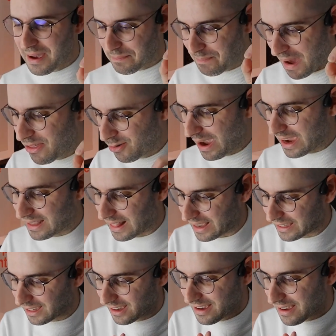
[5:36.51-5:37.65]
By the way,
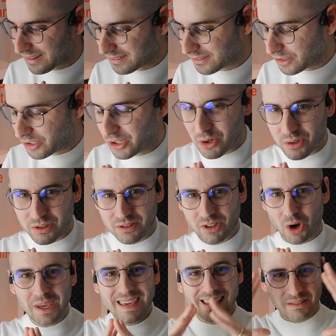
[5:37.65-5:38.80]
like,
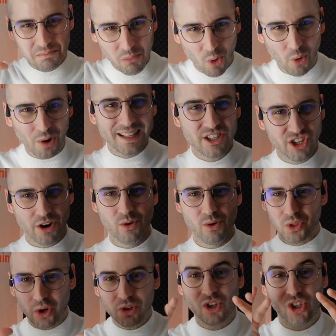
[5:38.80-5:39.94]
talking more in general,
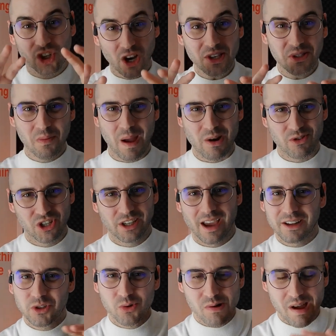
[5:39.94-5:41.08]
not just about
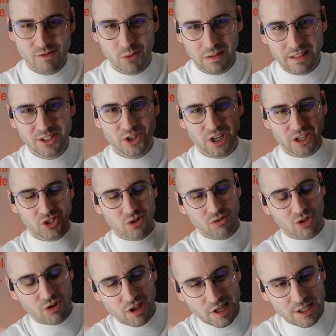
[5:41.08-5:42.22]
Jiga, to everyone listening
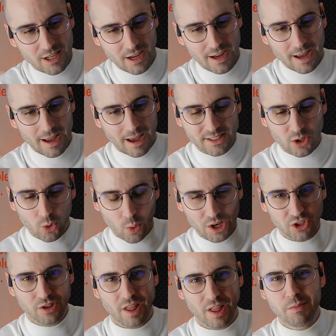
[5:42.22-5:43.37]
to this, it's a
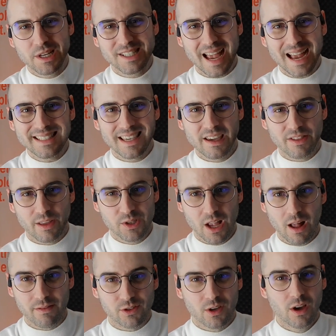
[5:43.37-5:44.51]
question that everybody's asking
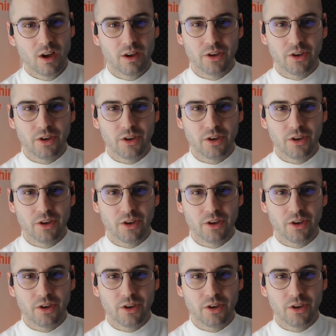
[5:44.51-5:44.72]
themselves.